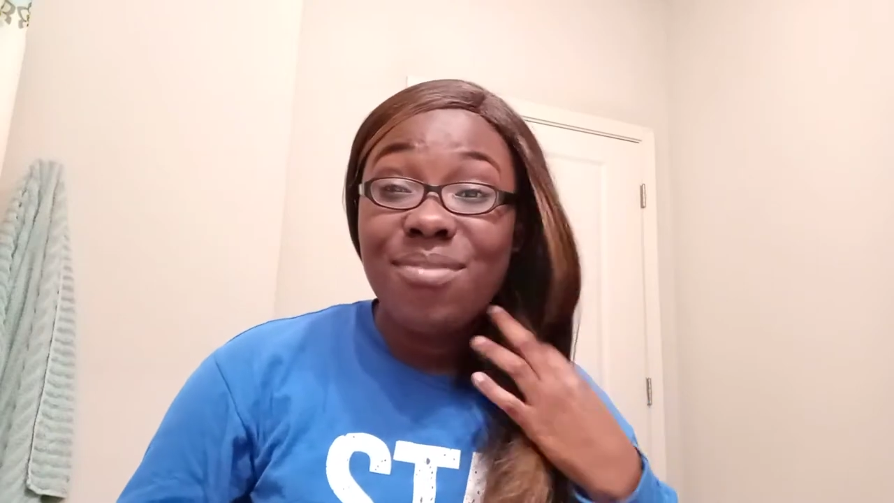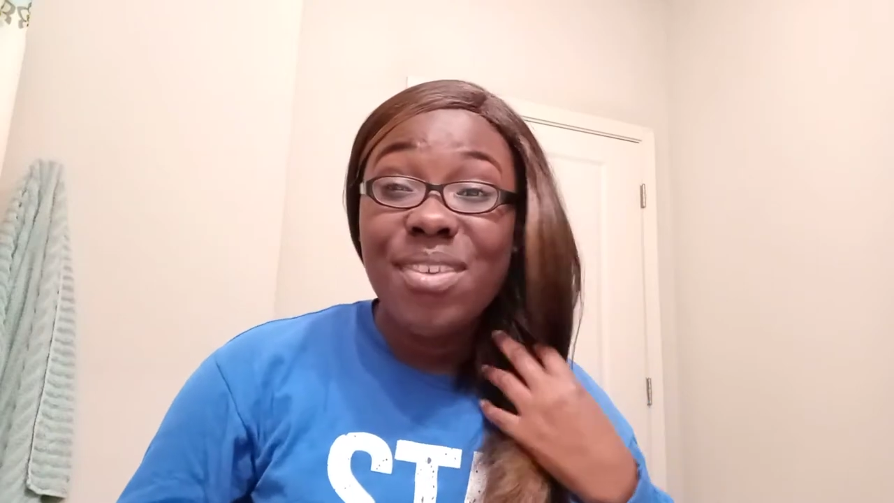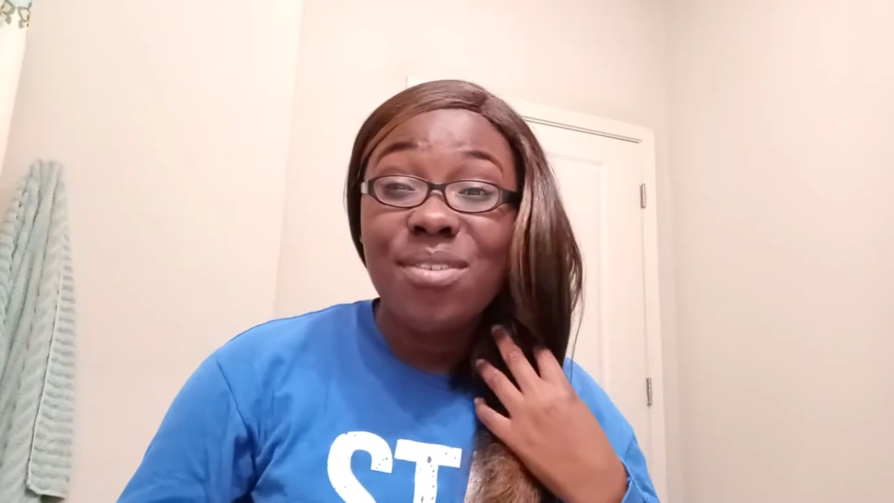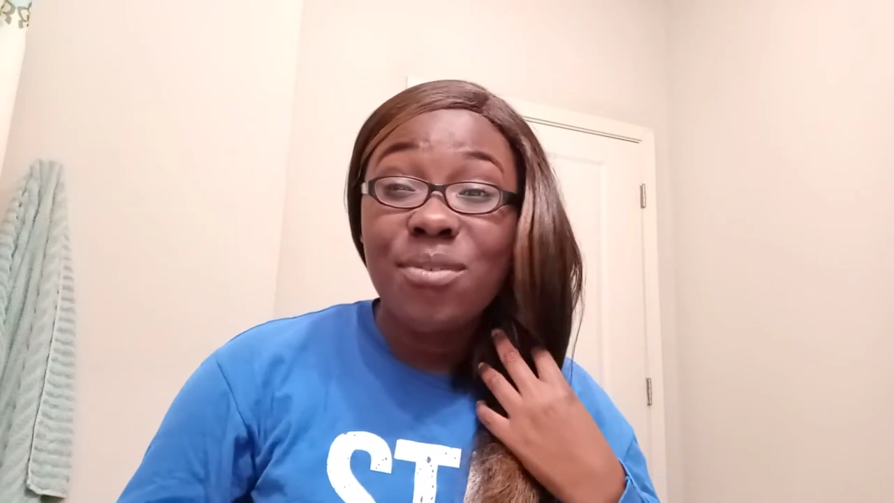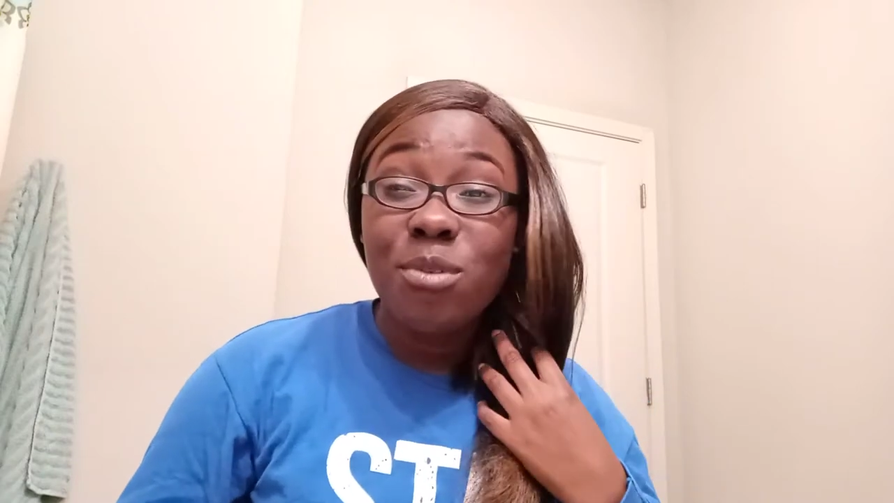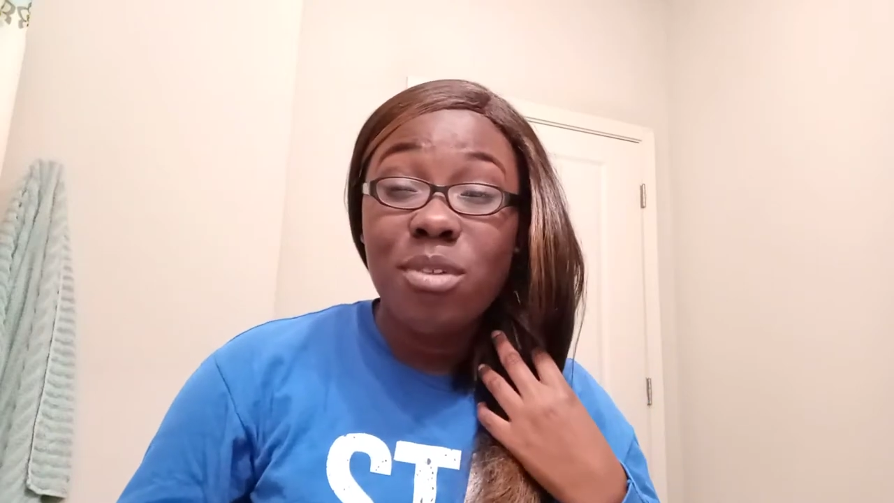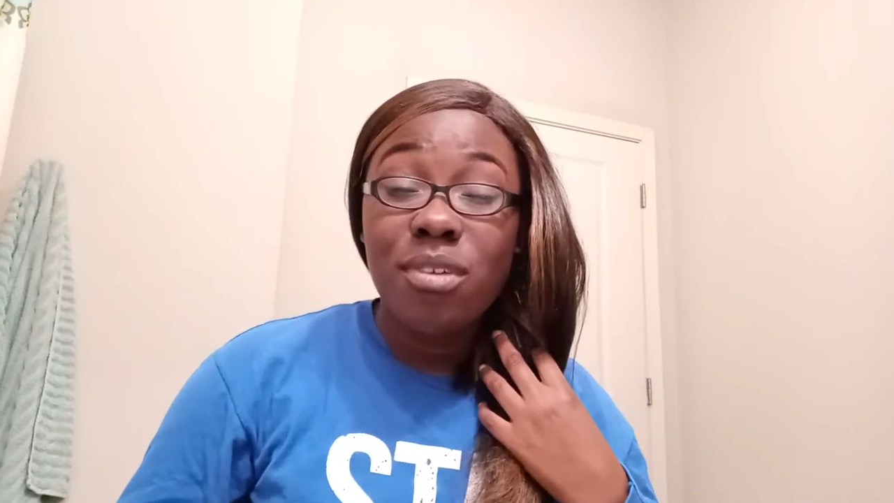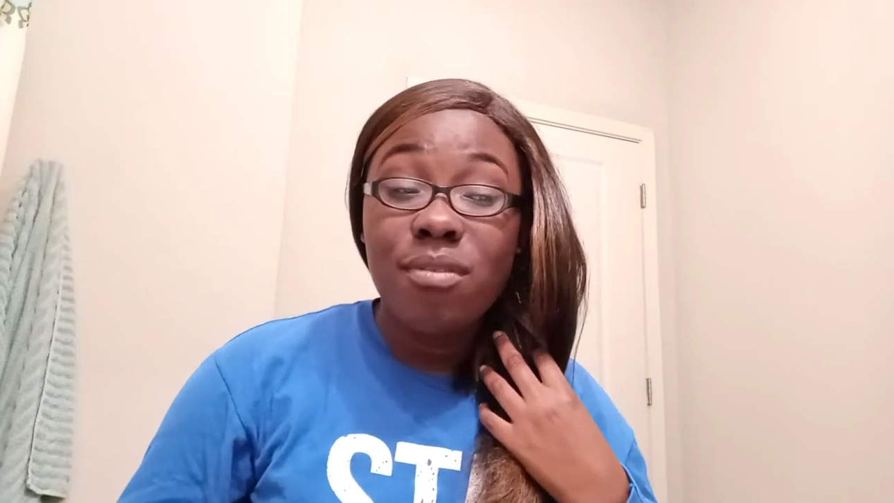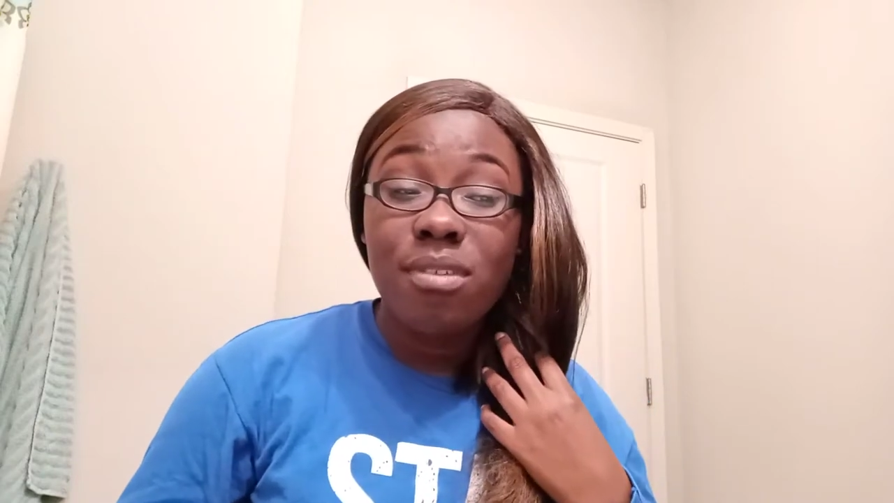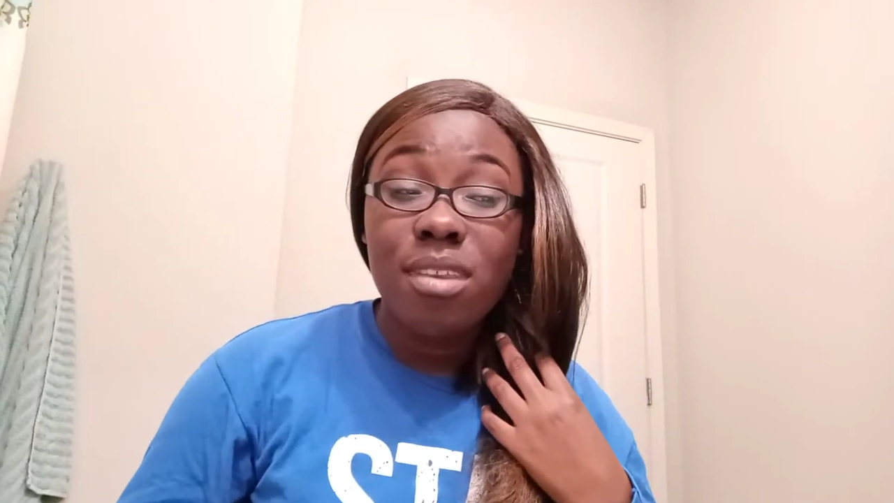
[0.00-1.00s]
Is the
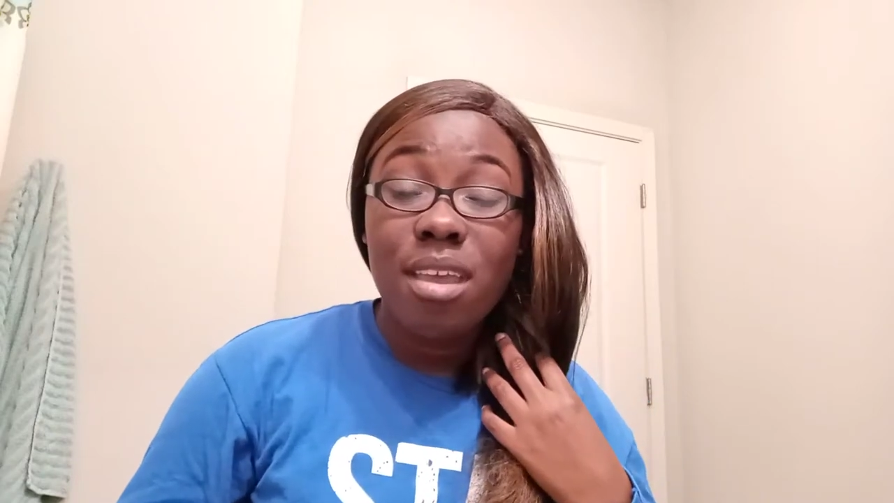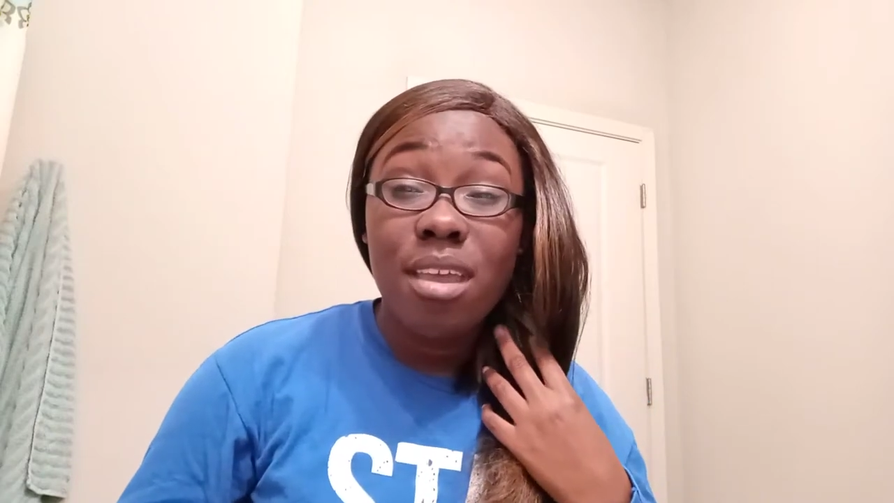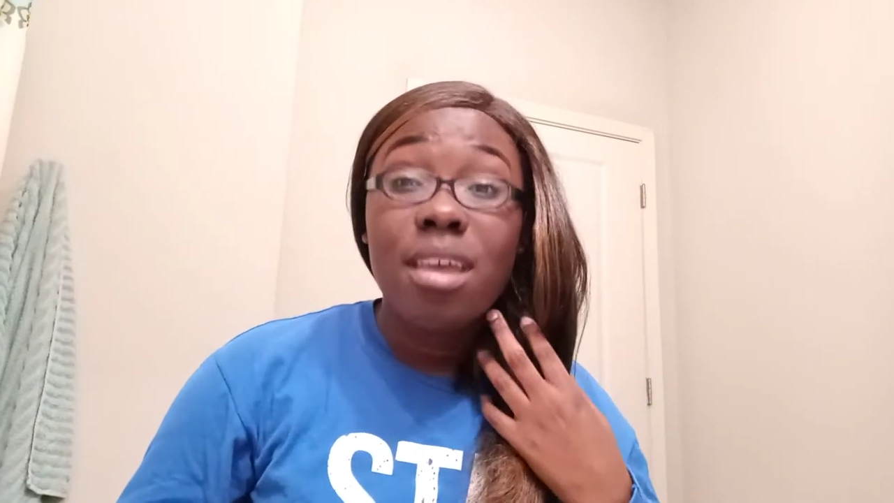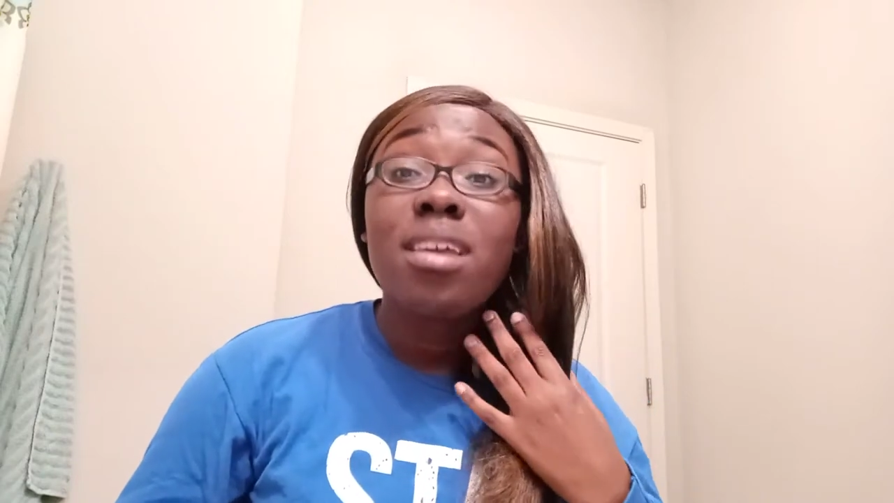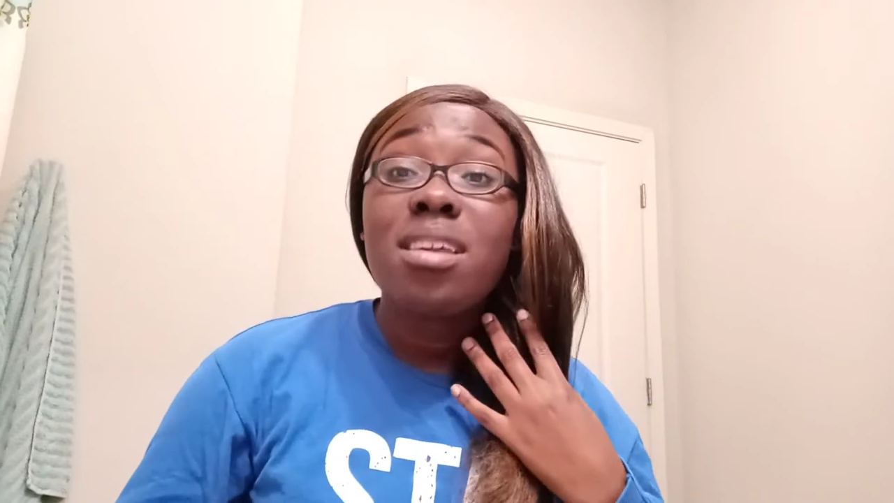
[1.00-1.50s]
14th today?